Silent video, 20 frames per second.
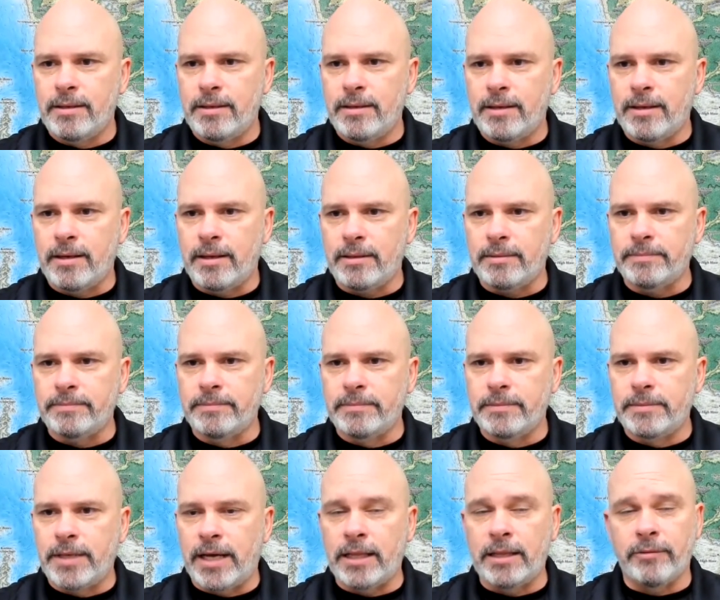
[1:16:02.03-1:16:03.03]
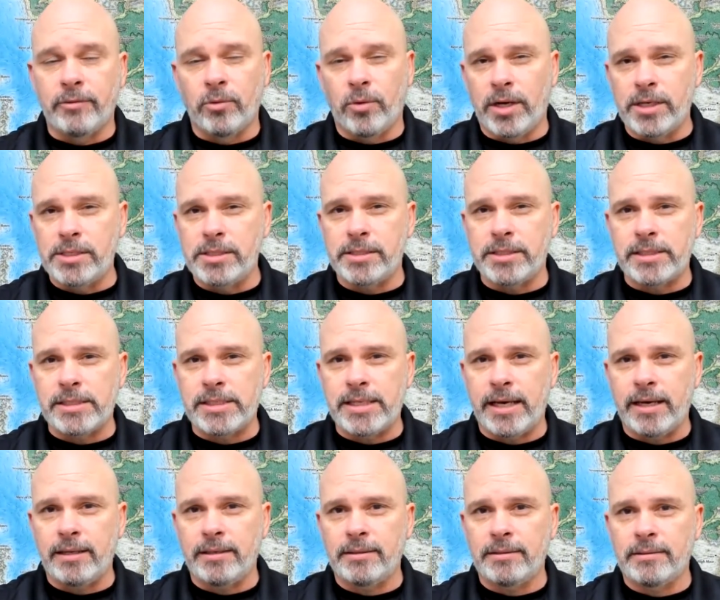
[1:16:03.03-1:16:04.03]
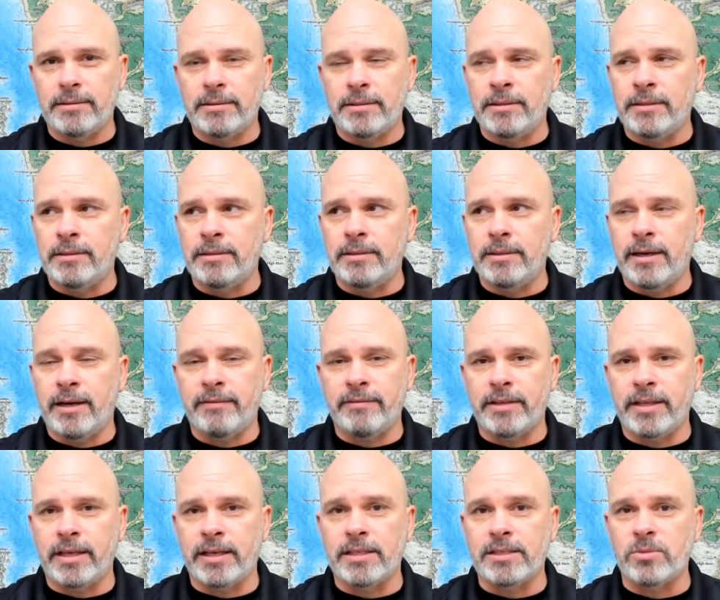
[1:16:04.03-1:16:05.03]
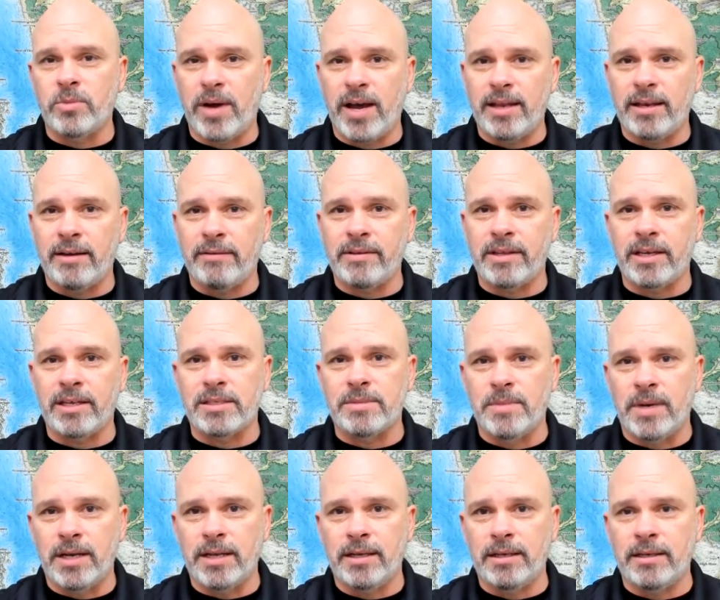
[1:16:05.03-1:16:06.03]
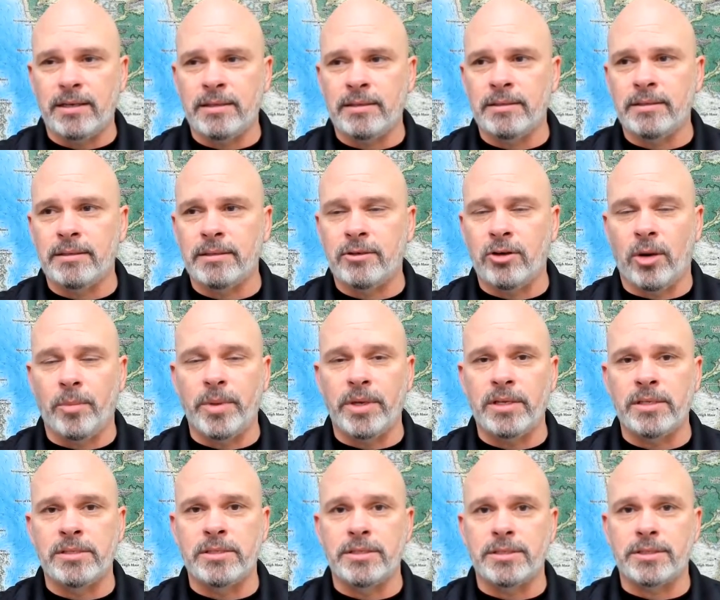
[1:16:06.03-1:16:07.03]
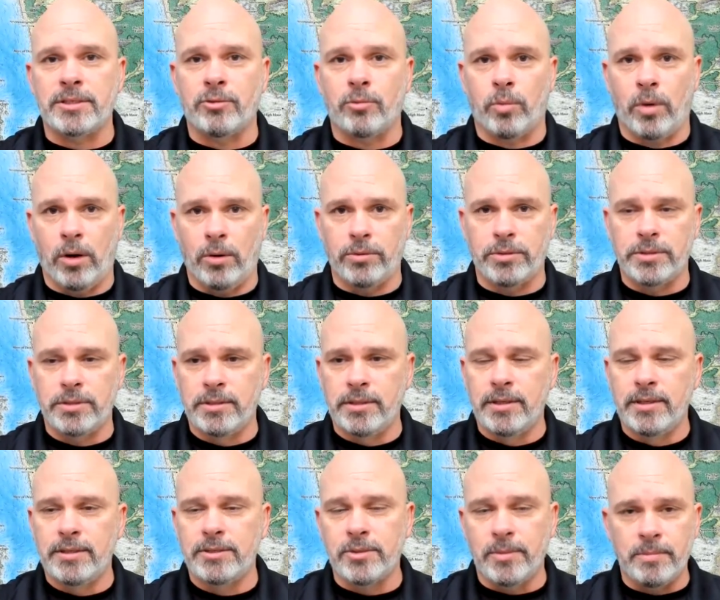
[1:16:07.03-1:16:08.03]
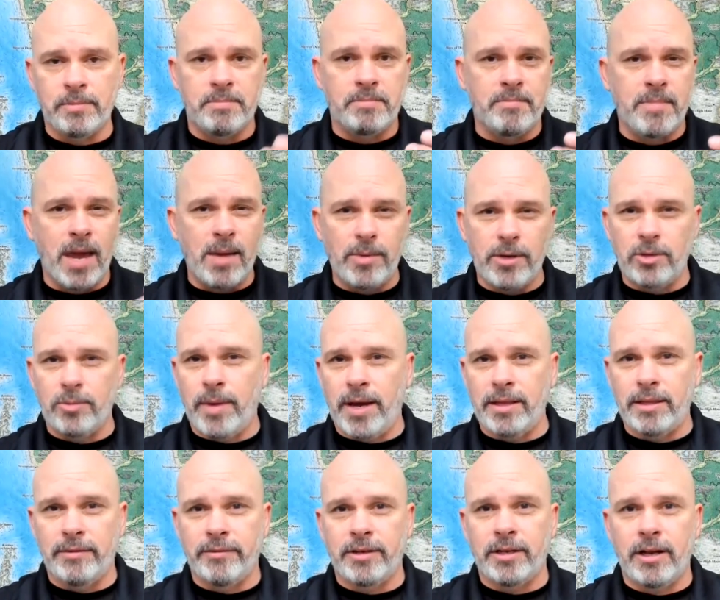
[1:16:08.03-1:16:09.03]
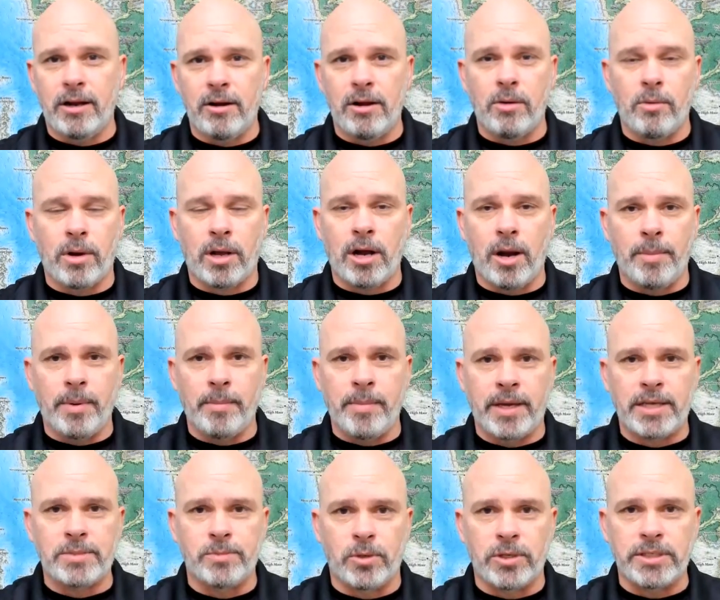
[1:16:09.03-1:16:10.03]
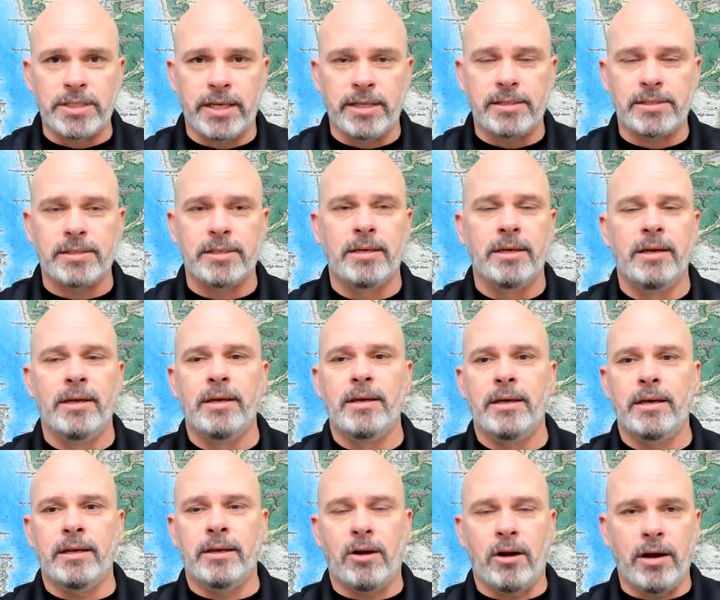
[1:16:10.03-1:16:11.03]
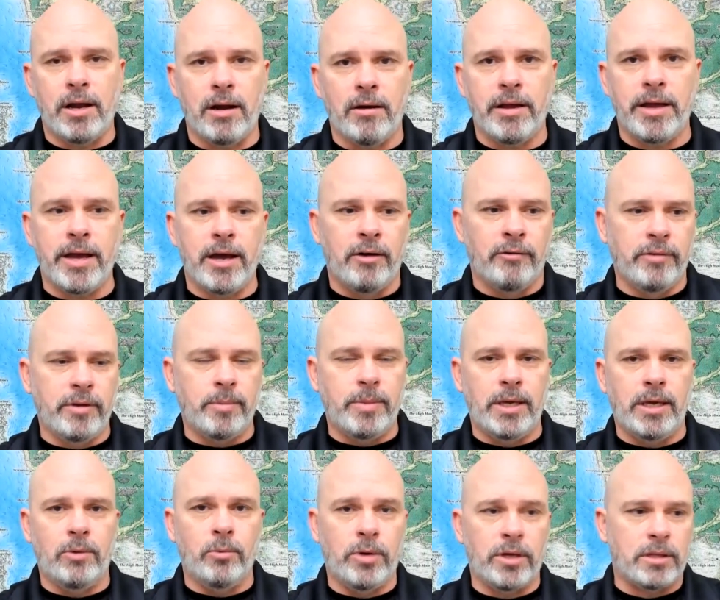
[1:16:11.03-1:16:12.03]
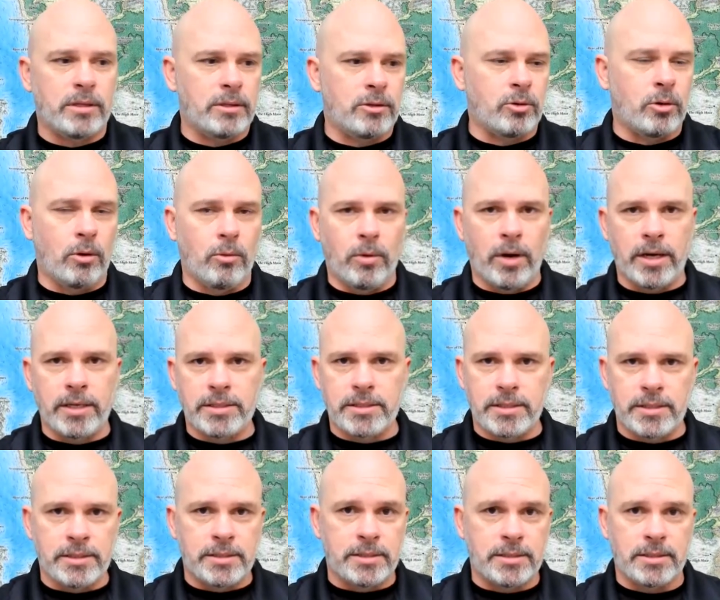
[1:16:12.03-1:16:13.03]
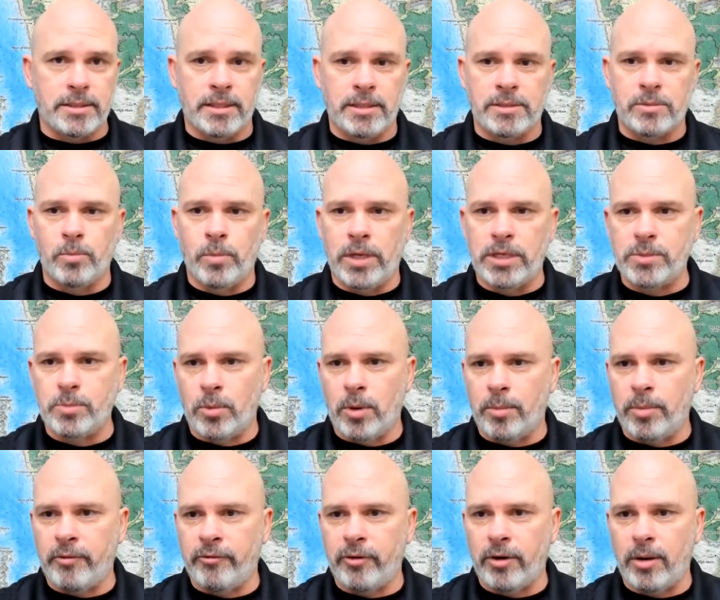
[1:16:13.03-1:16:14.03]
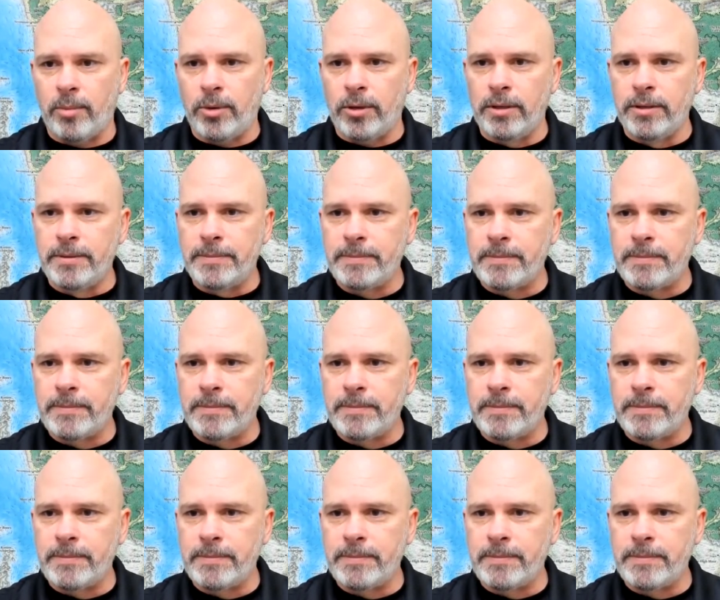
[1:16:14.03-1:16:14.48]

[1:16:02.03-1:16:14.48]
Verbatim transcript: Uh, I live in Washington State and everything gets wet and everything gets muddy and carpet is just gross. So maybe you might live in an area where carpet makes more sense. In our area, LVP with throw rugs is is much more preferable.